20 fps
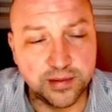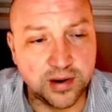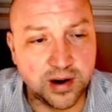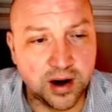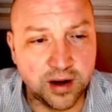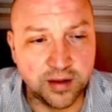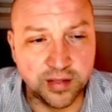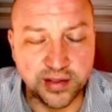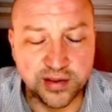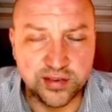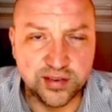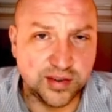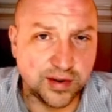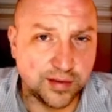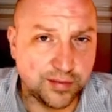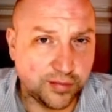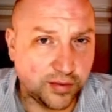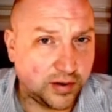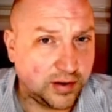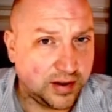All that's
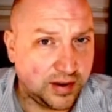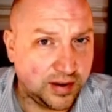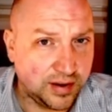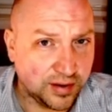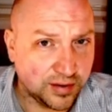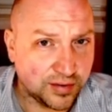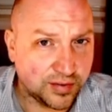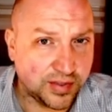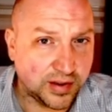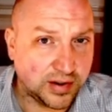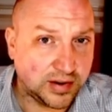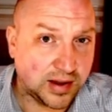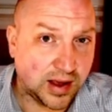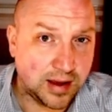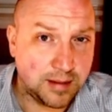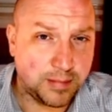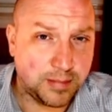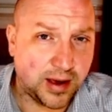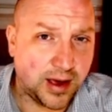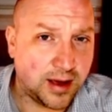different is the
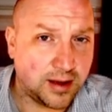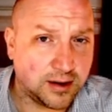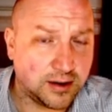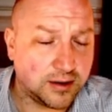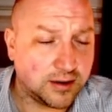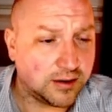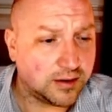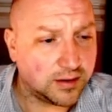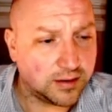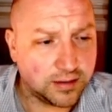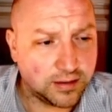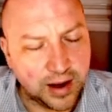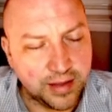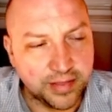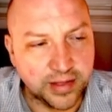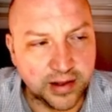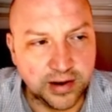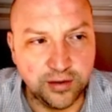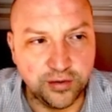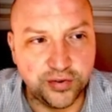date pattern.
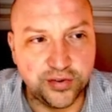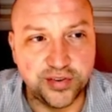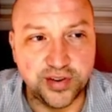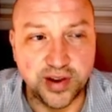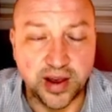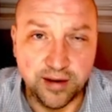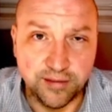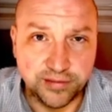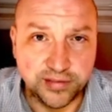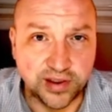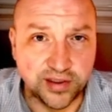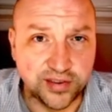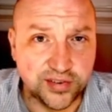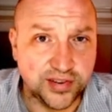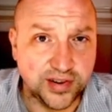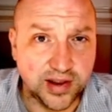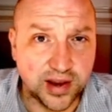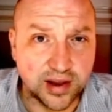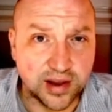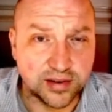And then you save to
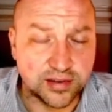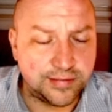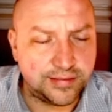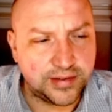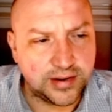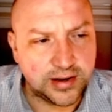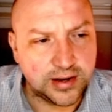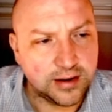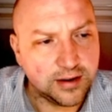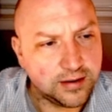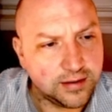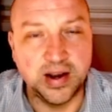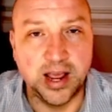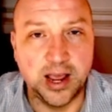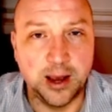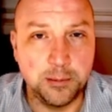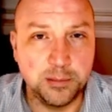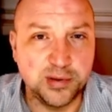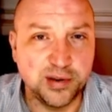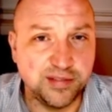CSV. The
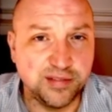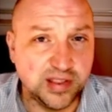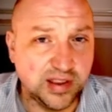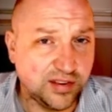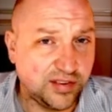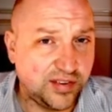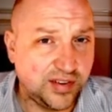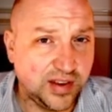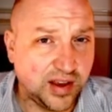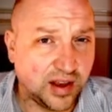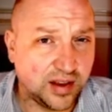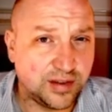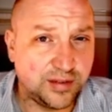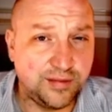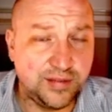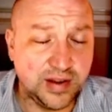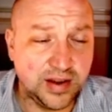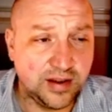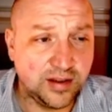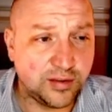names of these
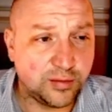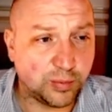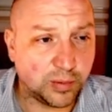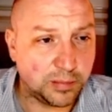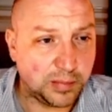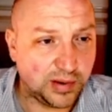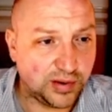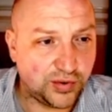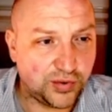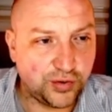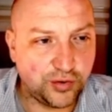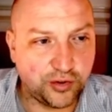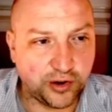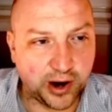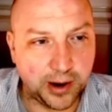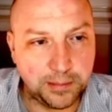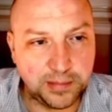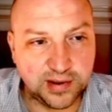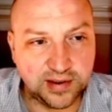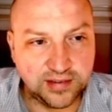CSVs will be
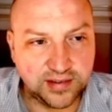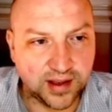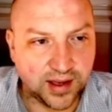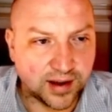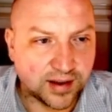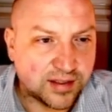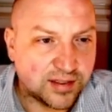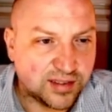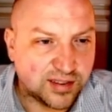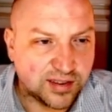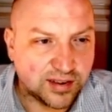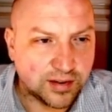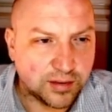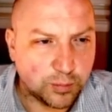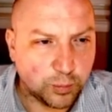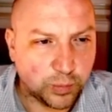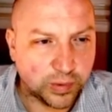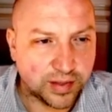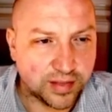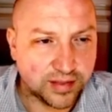scraped texts
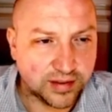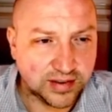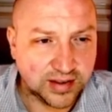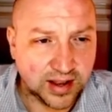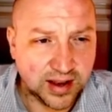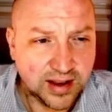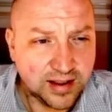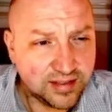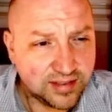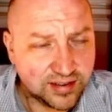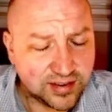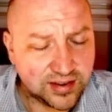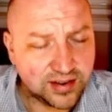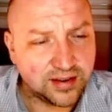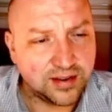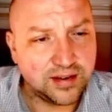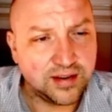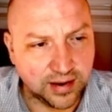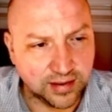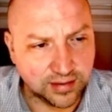with
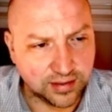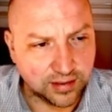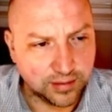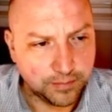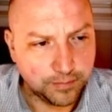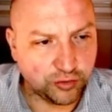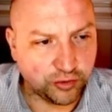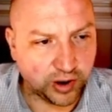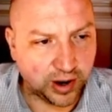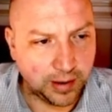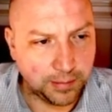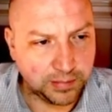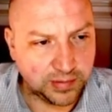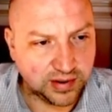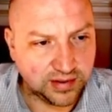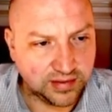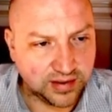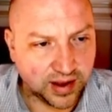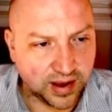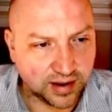dates and
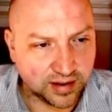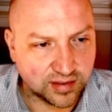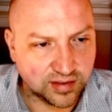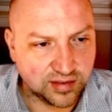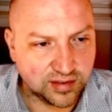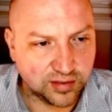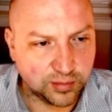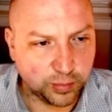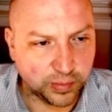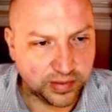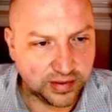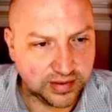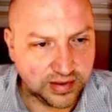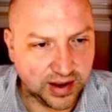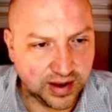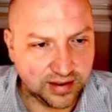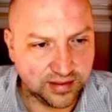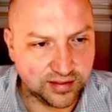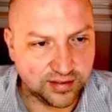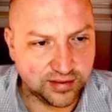scraped texts with
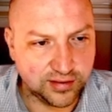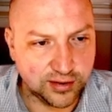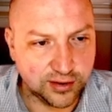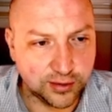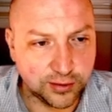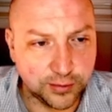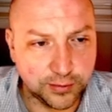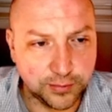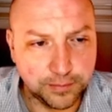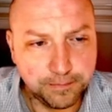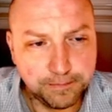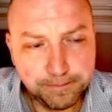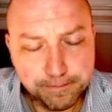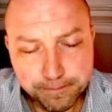dates too.